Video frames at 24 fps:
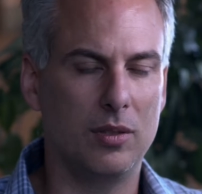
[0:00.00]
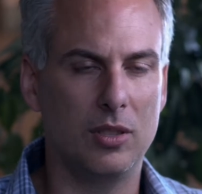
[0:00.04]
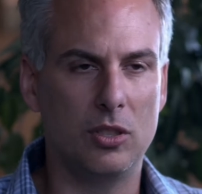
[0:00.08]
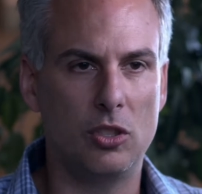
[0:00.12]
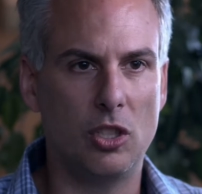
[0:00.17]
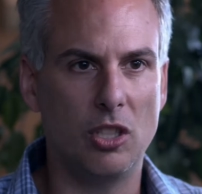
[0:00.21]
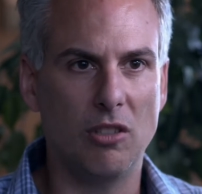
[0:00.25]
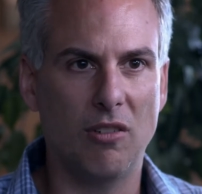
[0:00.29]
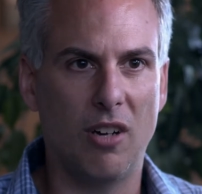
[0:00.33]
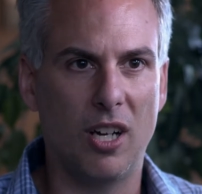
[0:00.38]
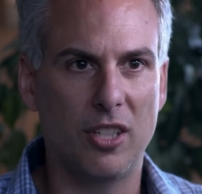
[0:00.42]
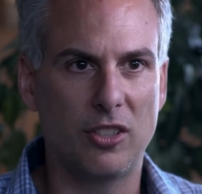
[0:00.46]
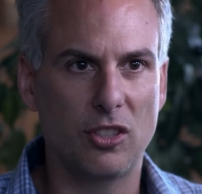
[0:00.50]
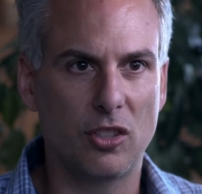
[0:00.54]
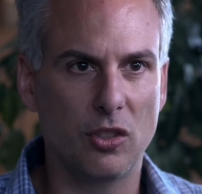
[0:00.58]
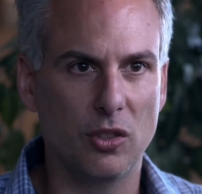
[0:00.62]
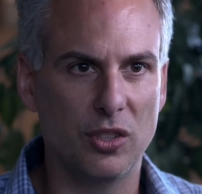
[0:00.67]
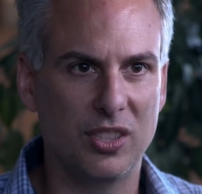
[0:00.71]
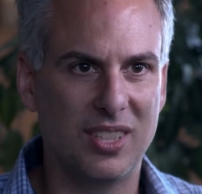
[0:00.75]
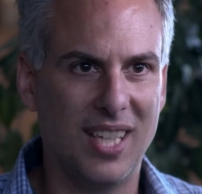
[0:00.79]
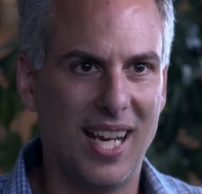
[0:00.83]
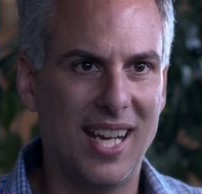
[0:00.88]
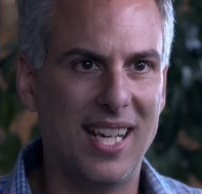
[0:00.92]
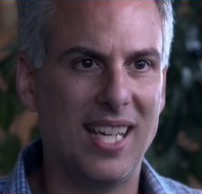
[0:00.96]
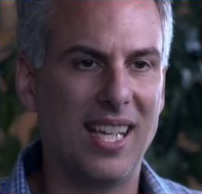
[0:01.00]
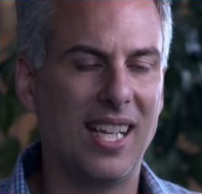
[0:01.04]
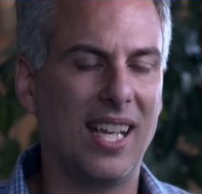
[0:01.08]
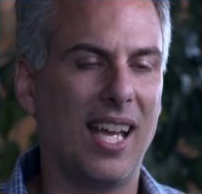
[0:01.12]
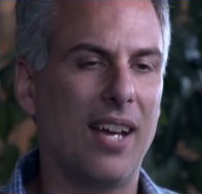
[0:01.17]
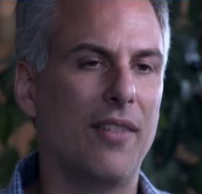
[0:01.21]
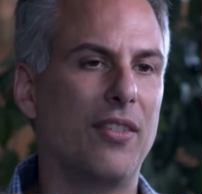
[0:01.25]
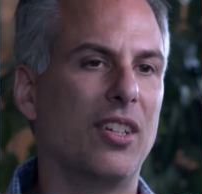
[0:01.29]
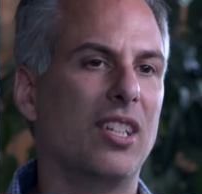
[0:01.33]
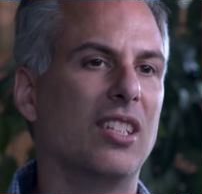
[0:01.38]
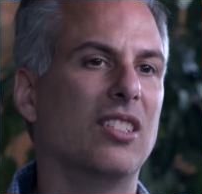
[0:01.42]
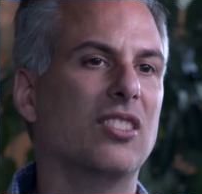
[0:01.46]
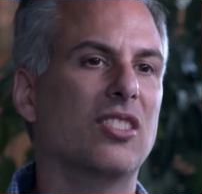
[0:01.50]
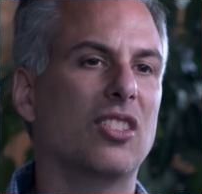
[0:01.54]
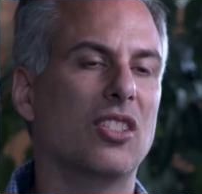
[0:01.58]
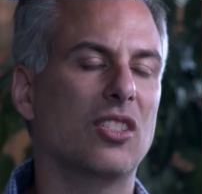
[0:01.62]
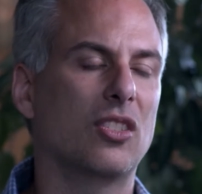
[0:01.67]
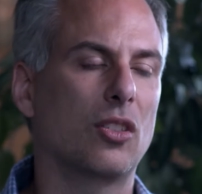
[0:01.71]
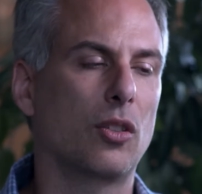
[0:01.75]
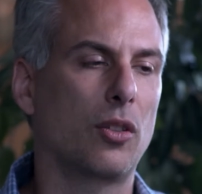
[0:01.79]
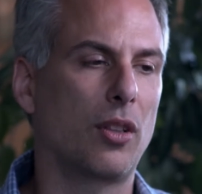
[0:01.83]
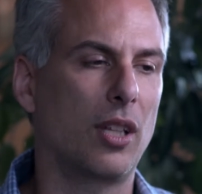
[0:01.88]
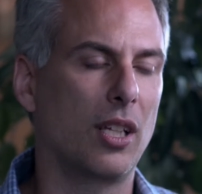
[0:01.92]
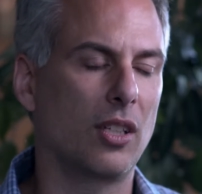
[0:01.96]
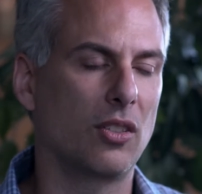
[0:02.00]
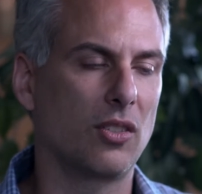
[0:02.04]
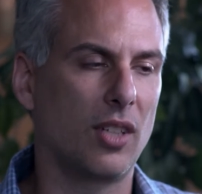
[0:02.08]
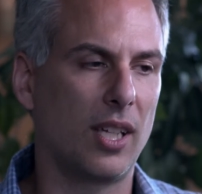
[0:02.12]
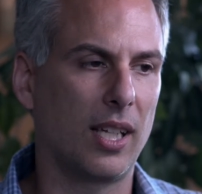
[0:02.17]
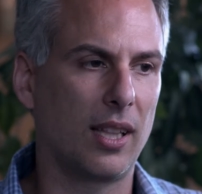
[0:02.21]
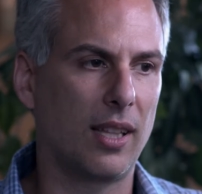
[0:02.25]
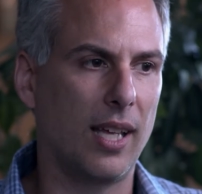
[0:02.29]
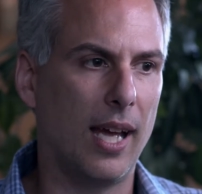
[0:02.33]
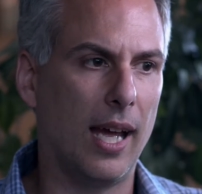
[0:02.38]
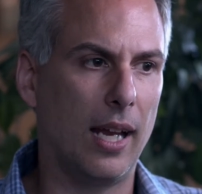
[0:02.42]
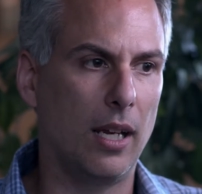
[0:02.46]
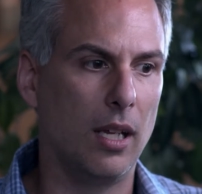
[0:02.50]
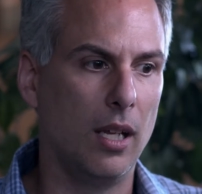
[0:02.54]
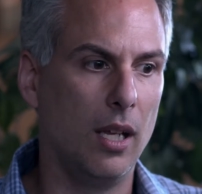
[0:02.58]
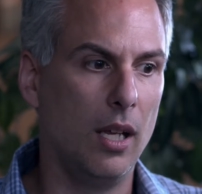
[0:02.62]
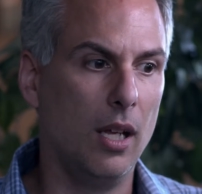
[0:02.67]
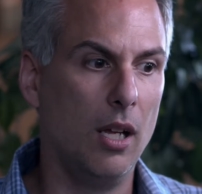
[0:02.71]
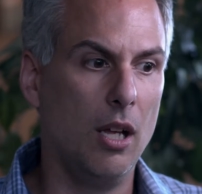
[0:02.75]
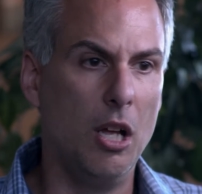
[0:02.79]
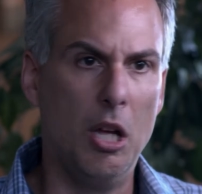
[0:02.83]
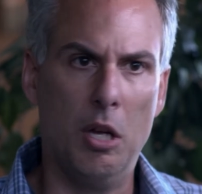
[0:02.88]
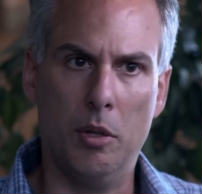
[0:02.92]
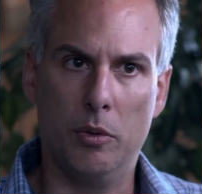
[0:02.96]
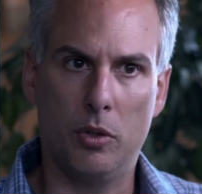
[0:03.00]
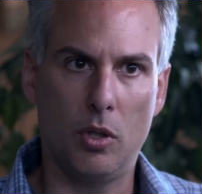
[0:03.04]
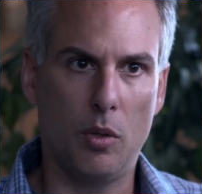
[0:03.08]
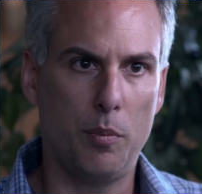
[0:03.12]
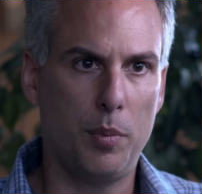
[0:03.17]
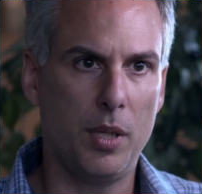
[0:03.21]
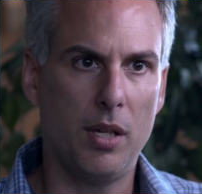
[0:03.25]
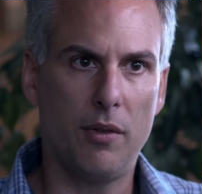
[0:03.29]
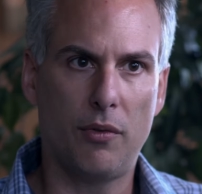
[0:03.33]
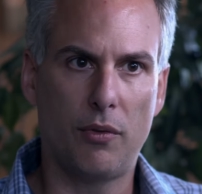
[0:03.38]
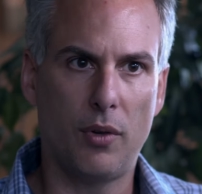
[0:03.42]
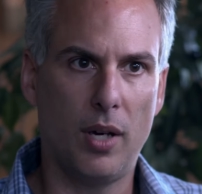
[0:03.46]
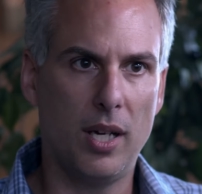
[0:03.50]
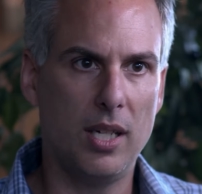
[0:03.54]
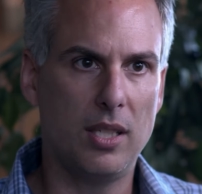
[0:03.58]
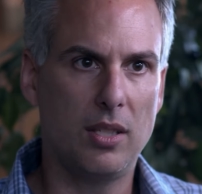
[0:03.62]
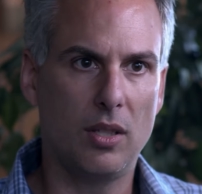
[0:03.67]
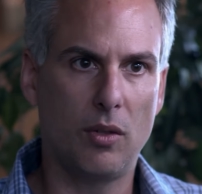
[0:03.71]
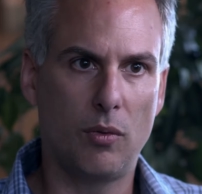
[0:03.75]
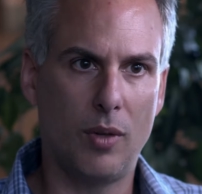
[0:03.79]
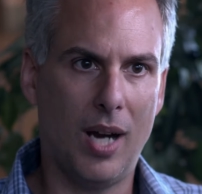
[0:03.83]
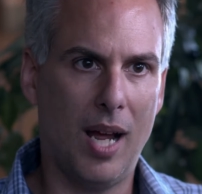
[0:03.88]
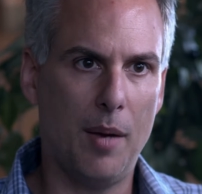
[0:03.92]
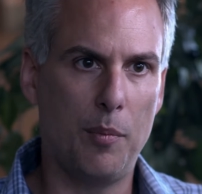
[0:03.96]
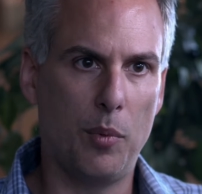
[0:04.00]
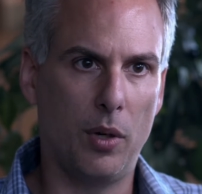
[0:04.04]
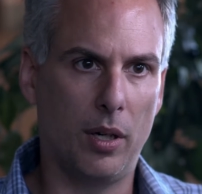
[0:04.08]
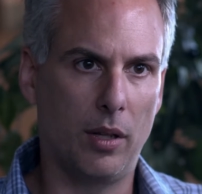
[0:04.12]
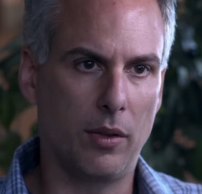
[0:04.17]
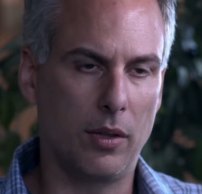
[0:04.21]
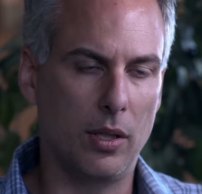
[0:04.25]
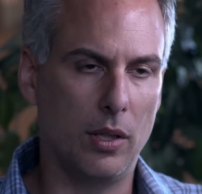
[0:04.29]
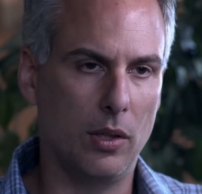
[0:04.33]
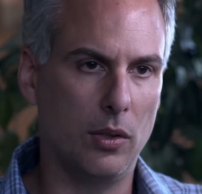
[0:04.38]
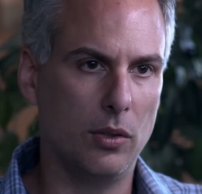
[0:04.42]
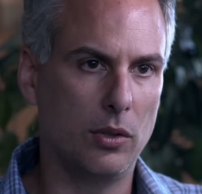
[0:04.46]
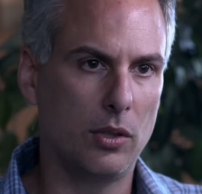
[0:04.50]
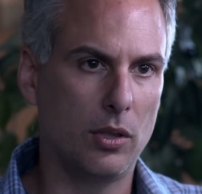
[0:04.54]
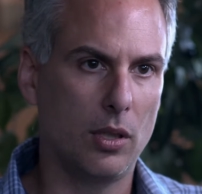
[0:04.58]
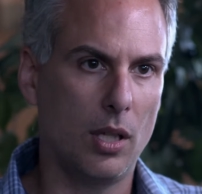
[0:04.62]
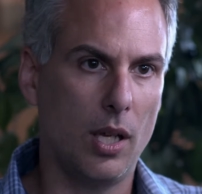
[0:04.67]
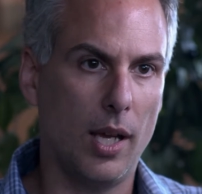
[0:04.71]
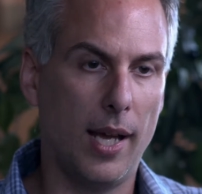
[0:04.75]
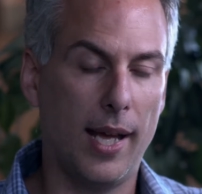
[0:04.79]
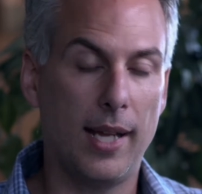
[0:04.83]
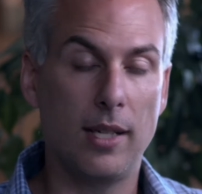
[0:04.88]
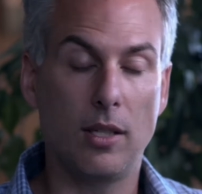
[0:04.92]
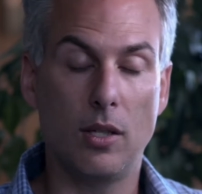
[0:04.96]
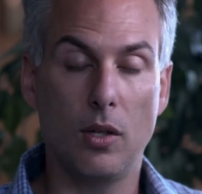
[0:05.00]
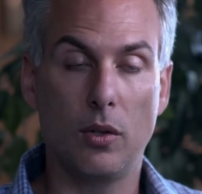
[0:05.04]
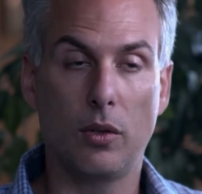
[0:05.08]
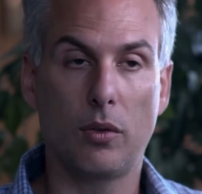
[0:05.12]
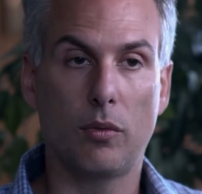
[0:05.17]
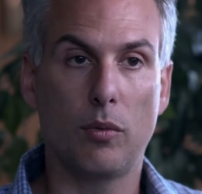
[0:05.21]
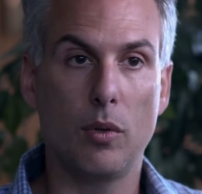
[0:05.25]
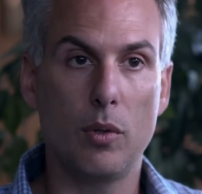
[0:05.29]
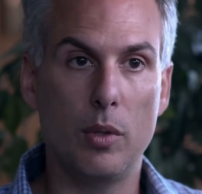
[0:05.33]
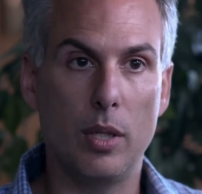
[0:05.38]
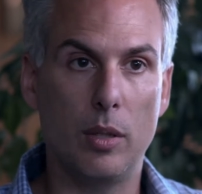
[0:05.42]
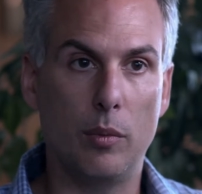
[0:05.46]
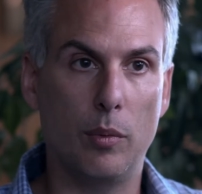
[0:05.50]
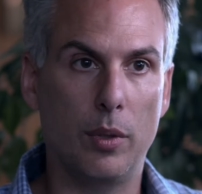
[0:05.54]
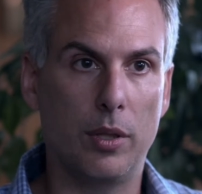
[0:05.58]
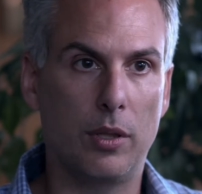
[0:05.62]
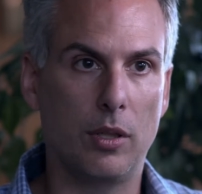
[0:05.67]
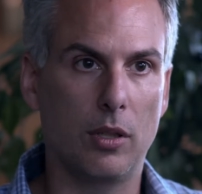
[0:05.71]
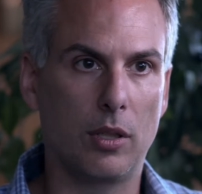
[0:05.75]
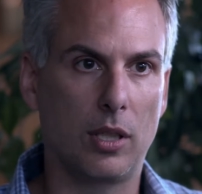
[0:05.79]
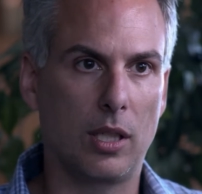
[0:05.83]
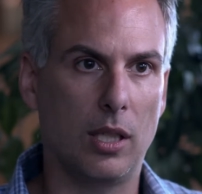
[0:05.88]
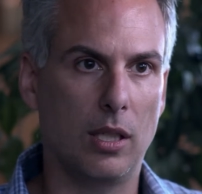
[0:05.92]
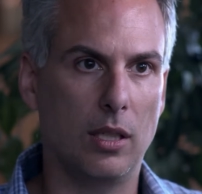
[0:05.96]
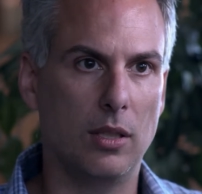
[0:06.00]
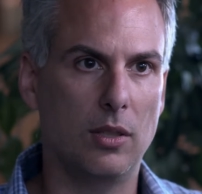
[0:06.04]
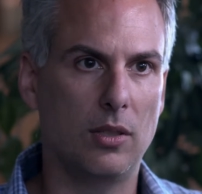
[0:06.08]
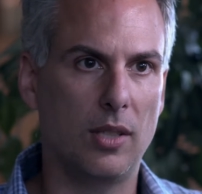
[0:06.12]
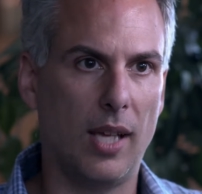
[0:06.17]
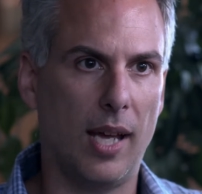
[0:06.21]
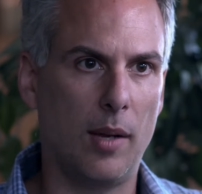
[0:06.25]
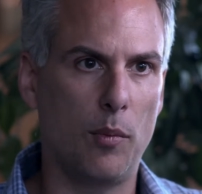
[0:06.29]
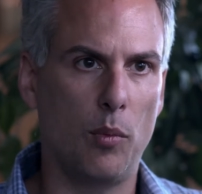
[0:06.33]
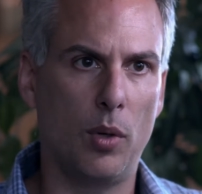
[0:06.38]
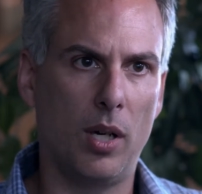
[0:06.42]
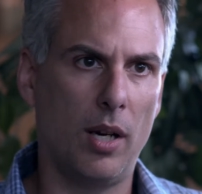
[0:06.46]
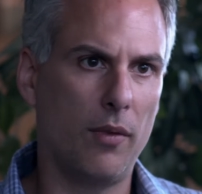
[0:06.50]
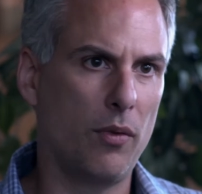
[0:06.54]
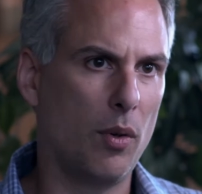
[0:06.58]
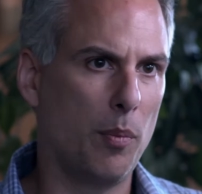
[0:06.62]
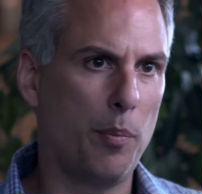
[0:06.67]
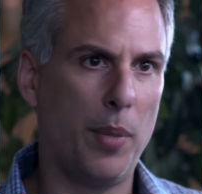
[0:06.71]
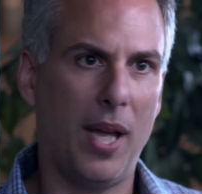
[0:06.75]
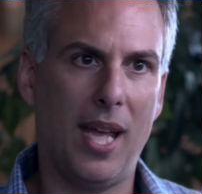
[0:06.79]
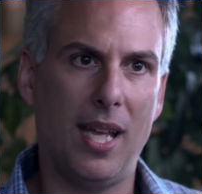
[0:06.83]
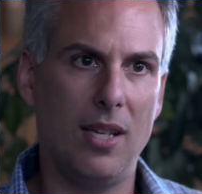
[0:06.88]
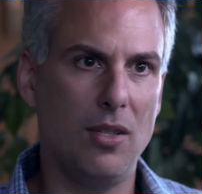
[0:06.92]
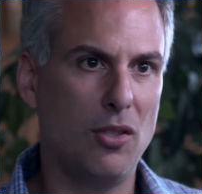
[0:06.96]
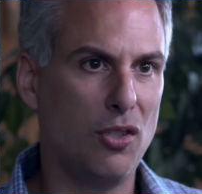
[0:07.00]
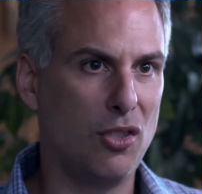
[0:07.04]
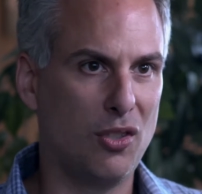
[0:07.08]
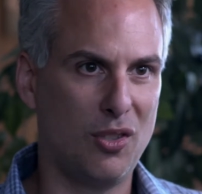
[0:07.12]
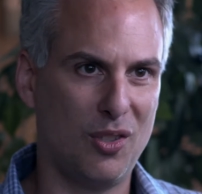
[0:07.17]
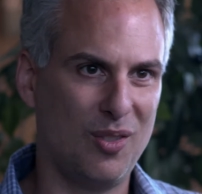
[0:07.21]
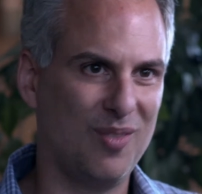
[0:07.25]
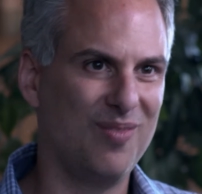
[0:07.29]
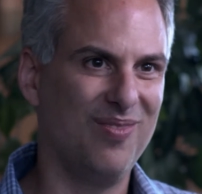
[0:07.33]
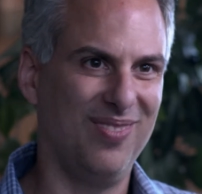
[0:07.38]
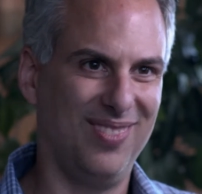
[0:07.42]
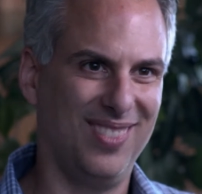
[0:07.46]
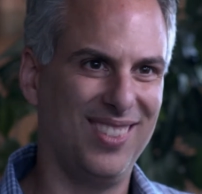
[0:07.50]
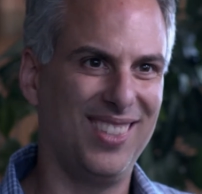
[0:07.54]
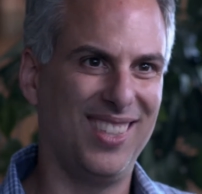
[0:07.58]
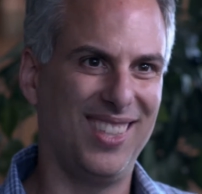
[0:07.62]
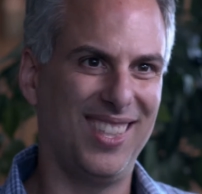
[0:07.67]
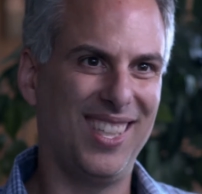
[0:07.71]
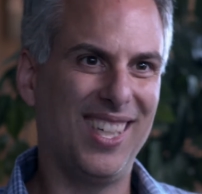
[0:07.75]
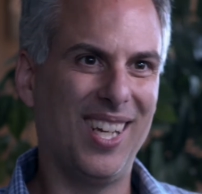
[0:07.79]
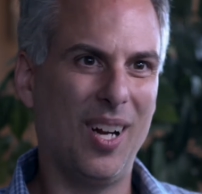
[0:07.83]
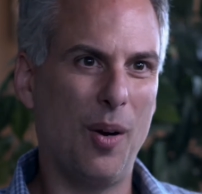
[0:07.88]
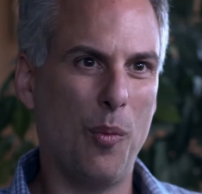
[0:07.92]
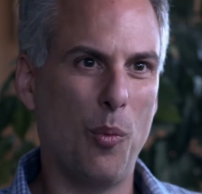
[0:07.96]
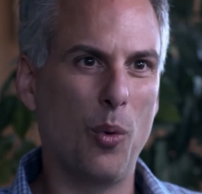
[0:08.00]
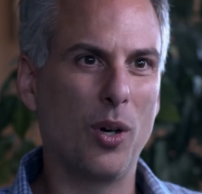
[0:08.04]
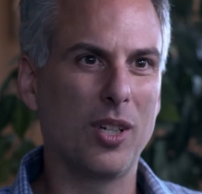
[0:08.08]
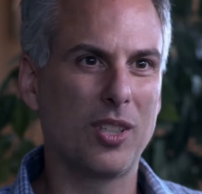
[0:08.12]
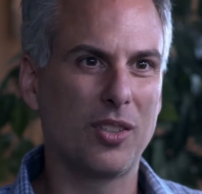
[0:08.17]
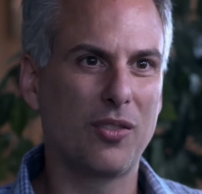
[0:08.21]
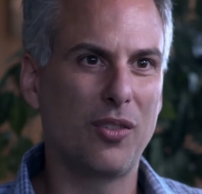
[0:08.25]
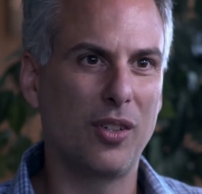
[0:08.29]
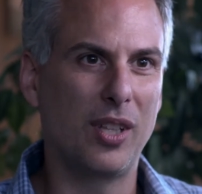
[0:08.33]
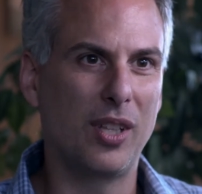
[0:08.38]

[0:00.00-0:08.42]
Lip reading: geological dating evidences or things like that. Don't be afraid to grab one of those and go through it with your kids at whatever pace works for